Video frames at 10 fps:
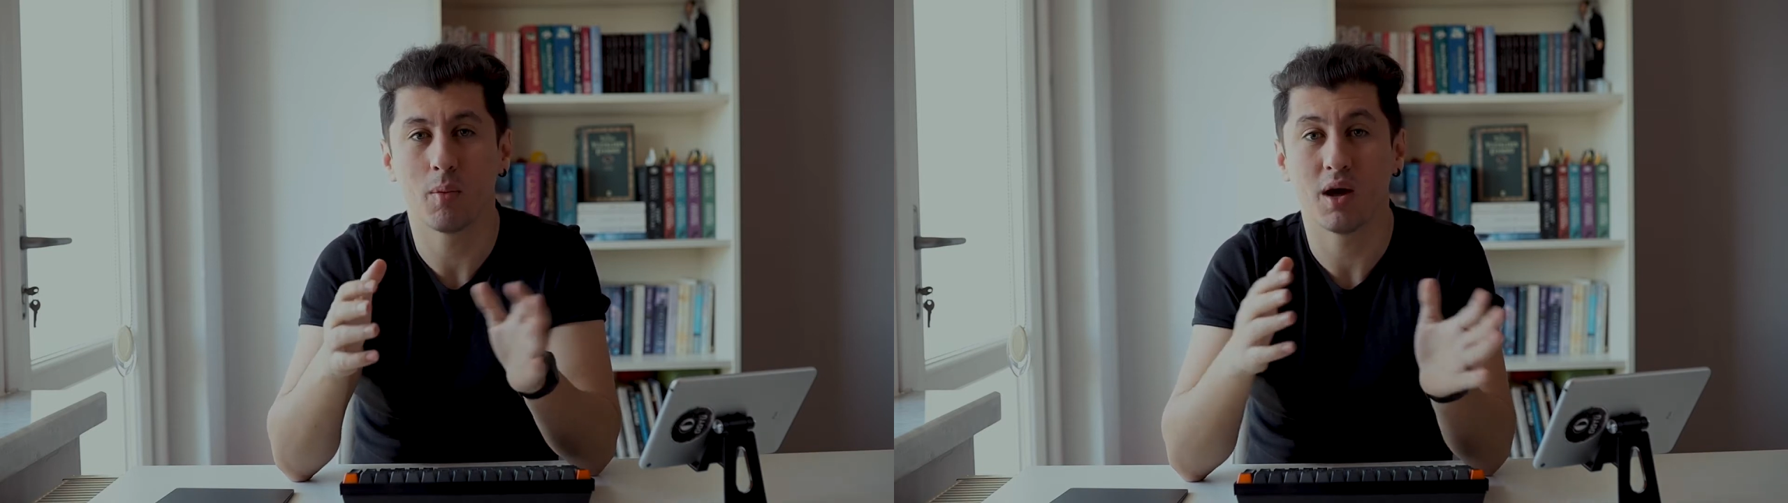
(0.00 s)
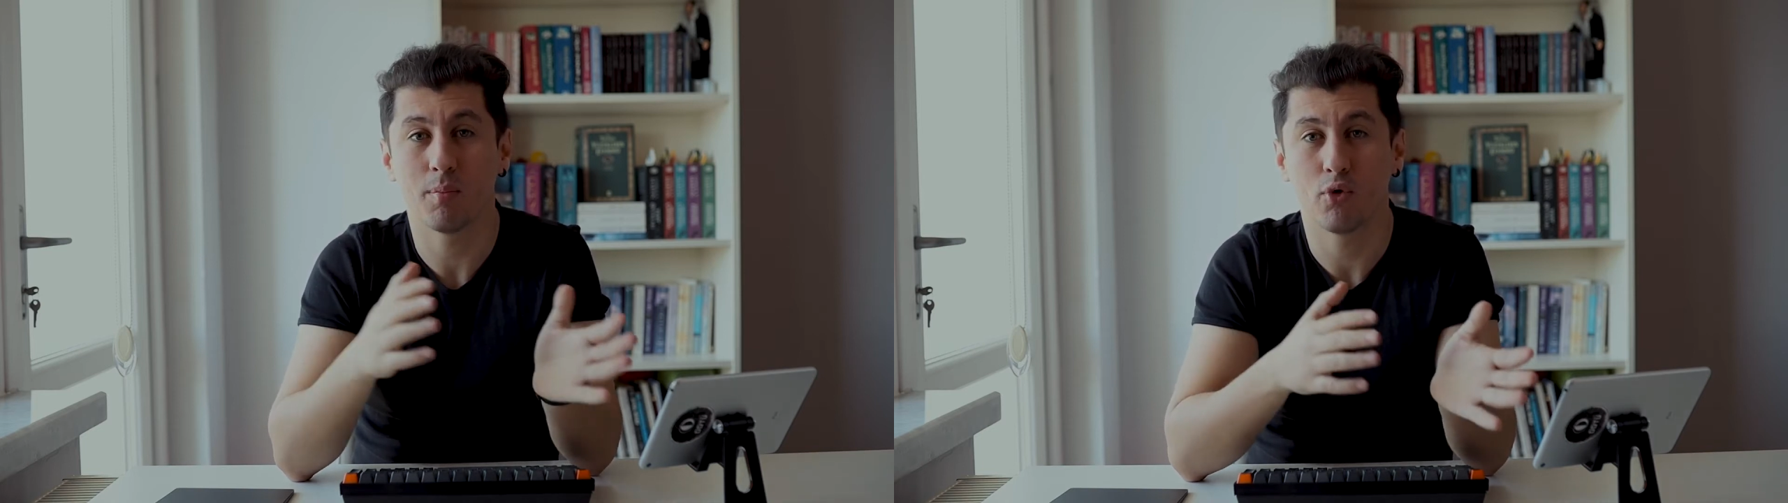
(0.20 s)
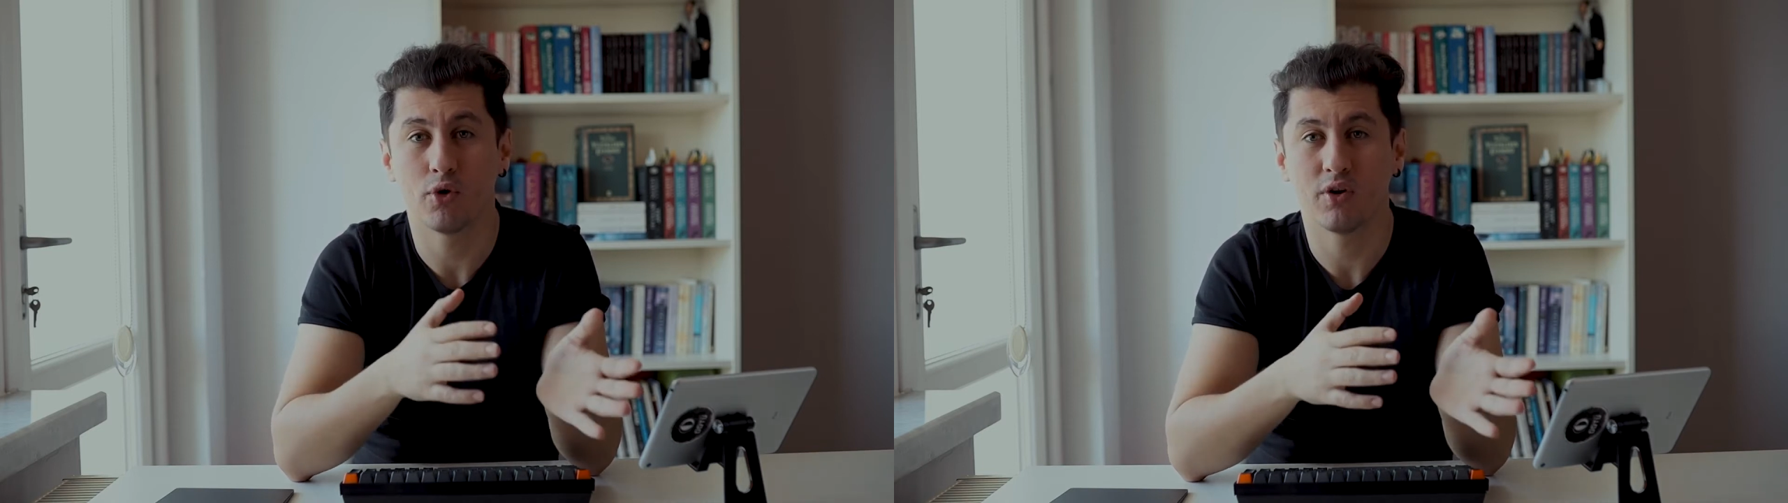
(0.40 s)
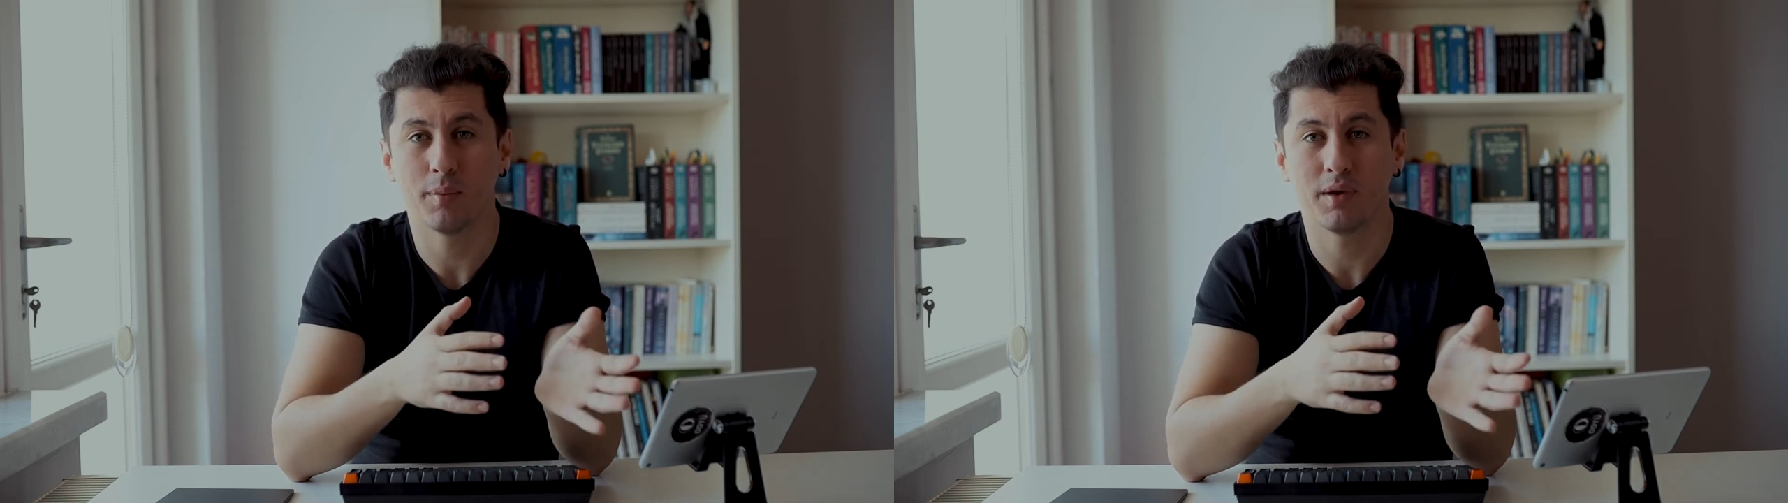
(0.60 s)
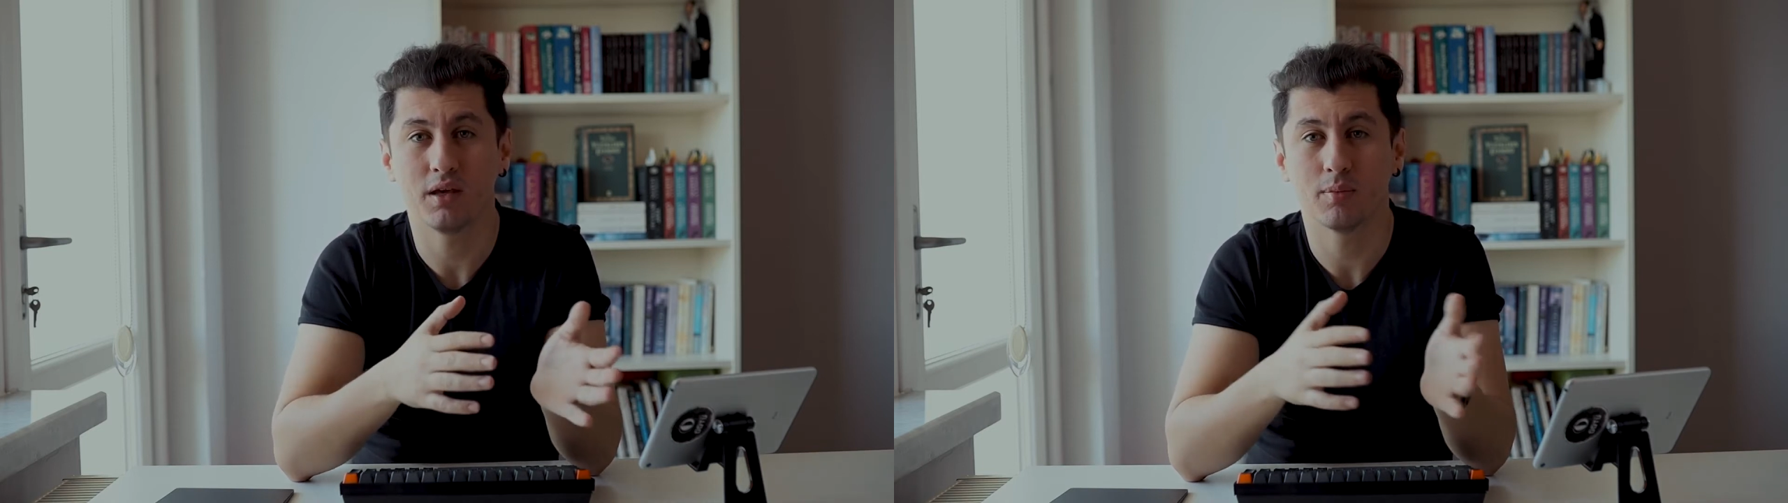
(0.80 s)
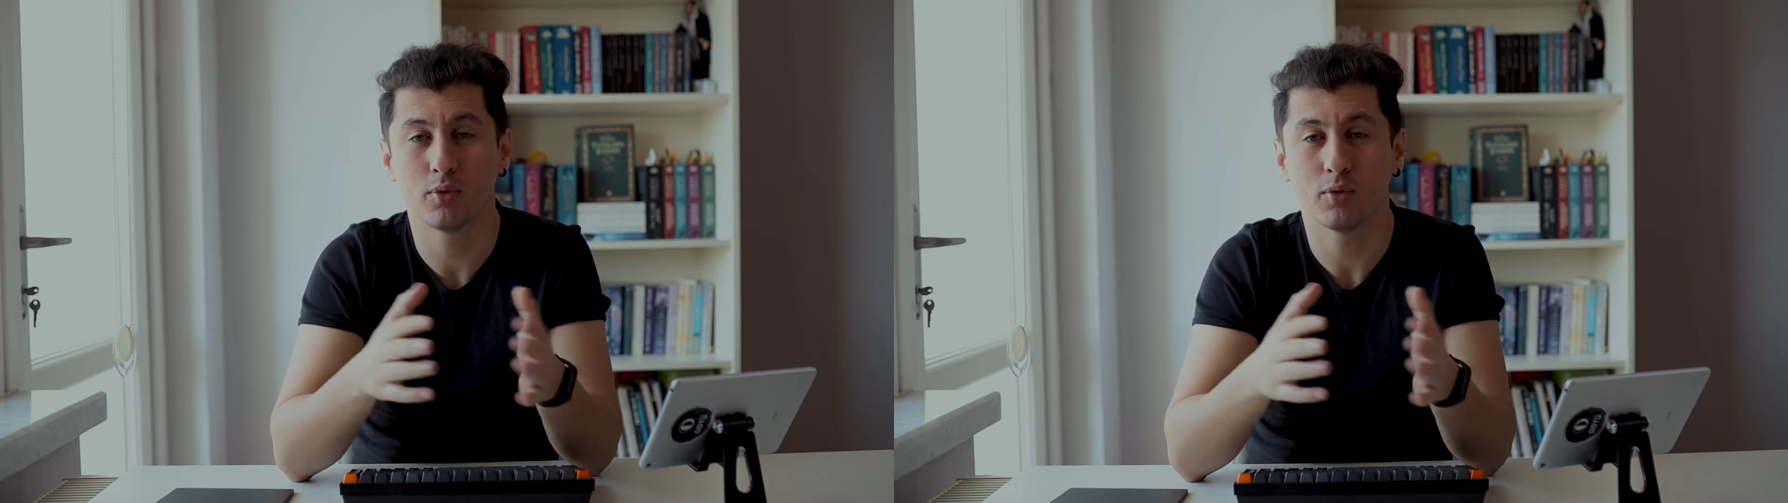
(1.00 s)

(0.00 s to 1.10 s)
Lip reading: about programming,